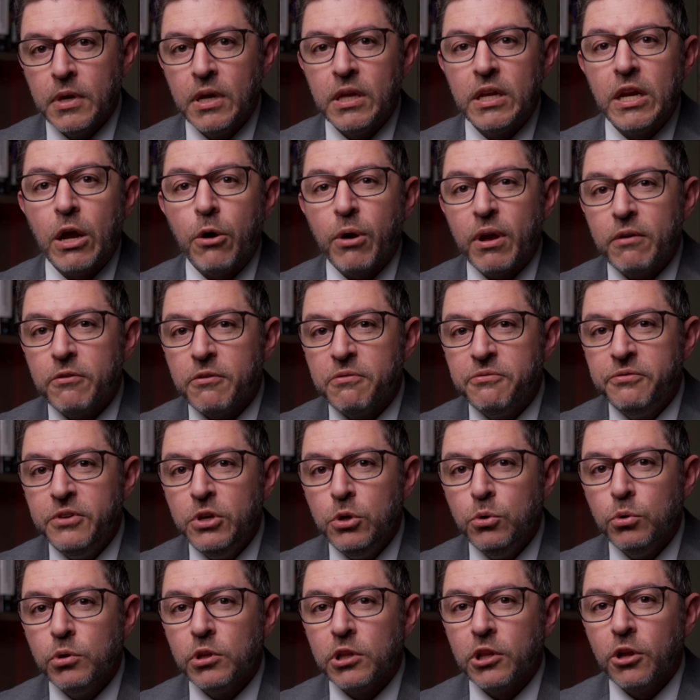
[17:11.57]
Now I have a
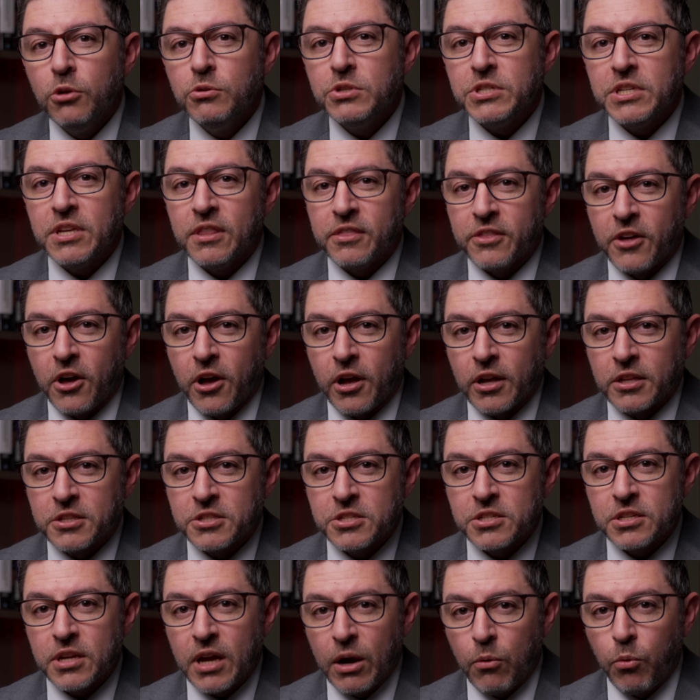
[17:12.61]
few closing
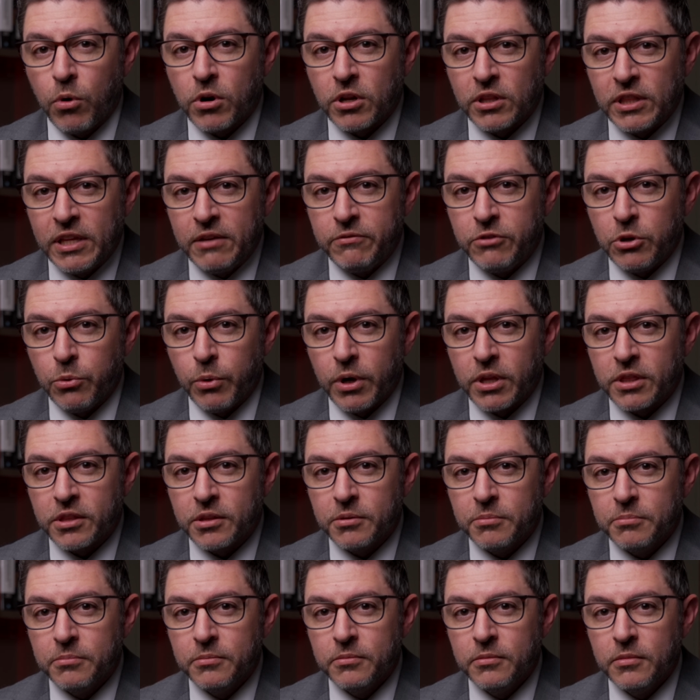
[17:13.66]
thoughts I want to leave you with.
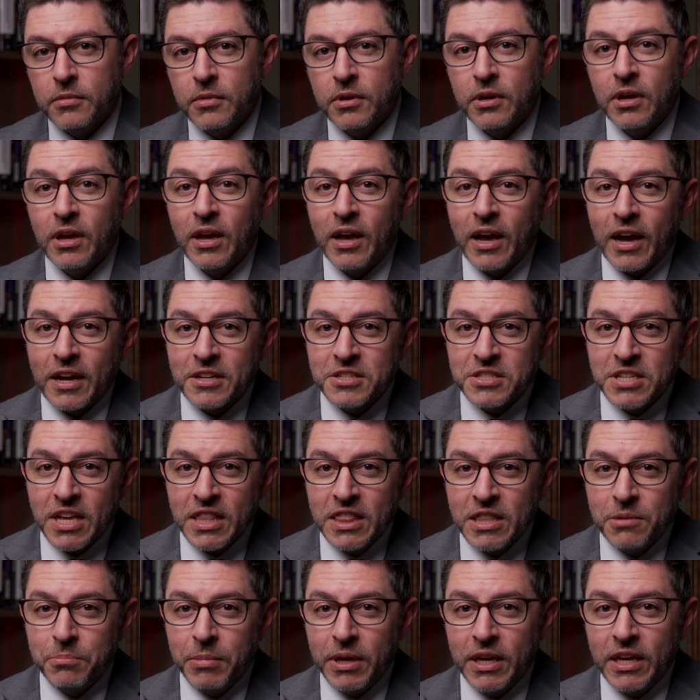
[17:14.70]
I said
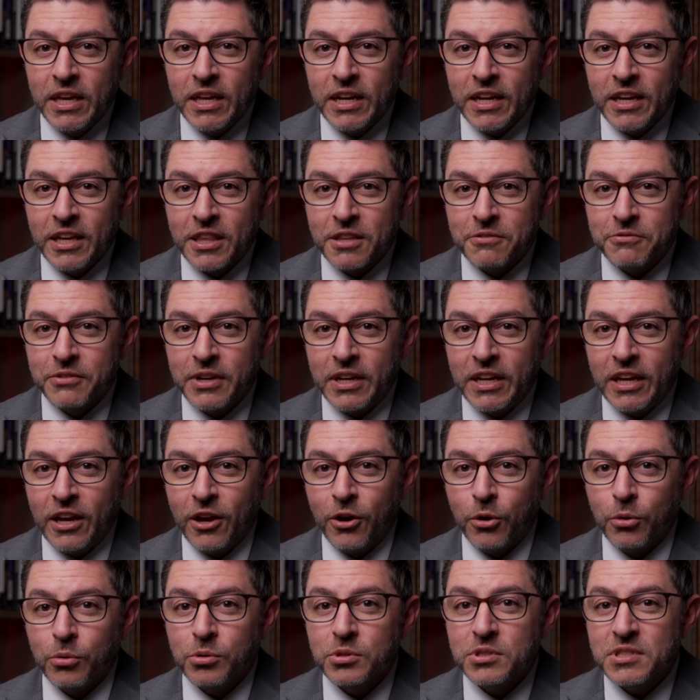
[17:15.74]
in the beginning of the
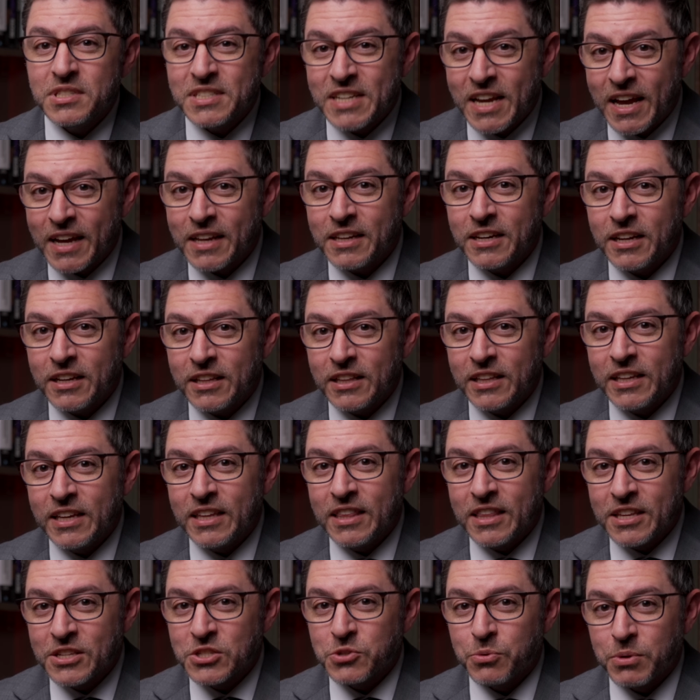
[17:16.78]
video, technically
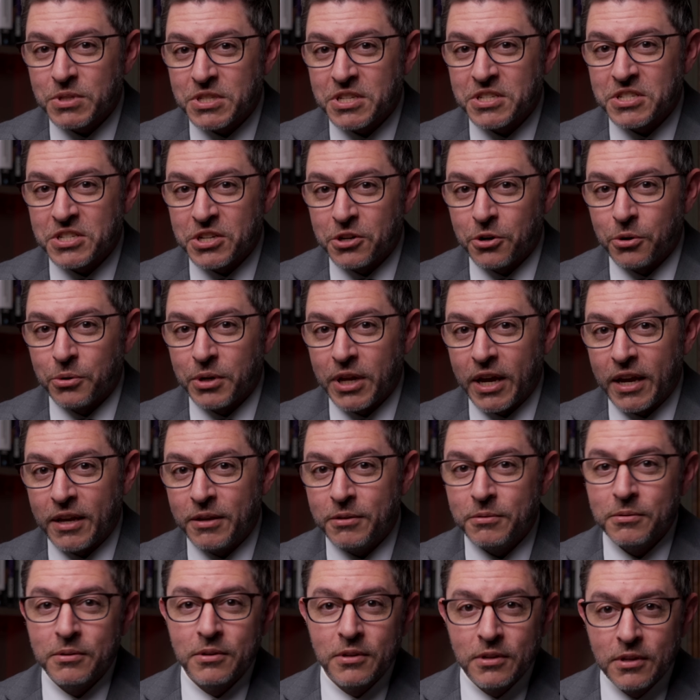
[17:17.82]
this was a zero day.
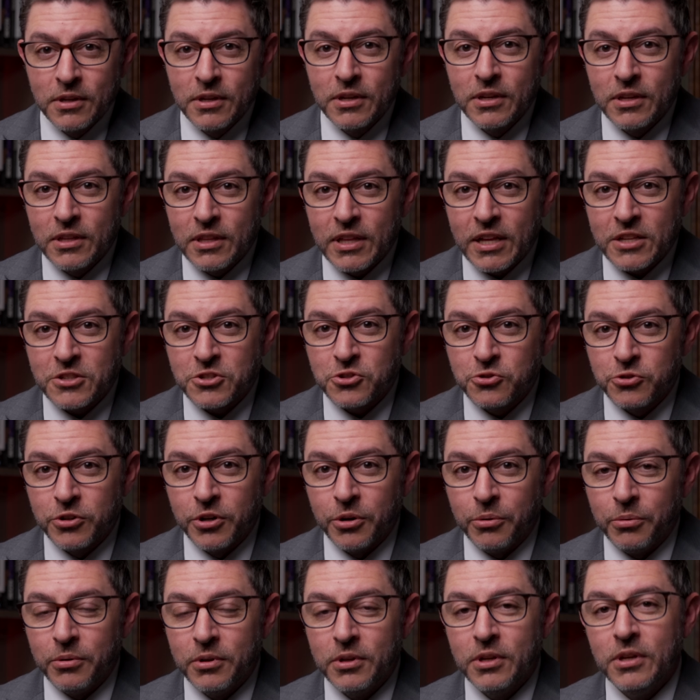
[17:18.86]
That's
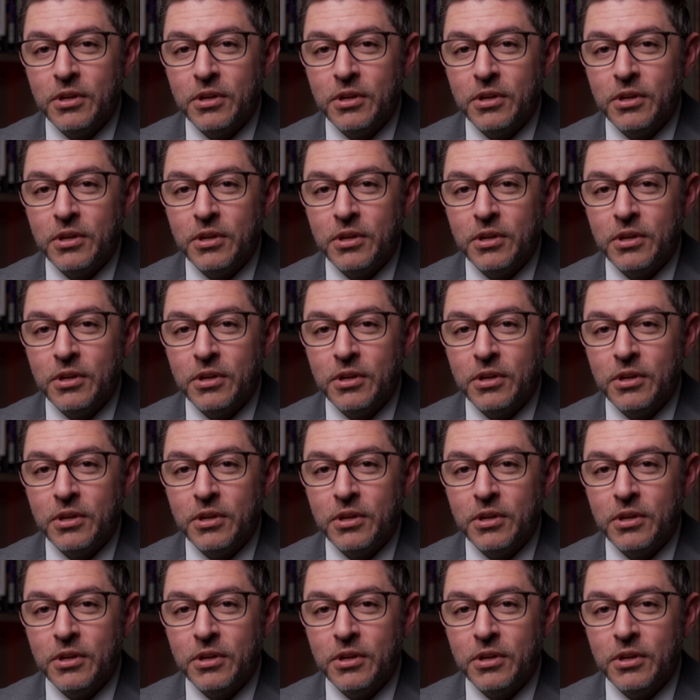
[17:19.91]
true.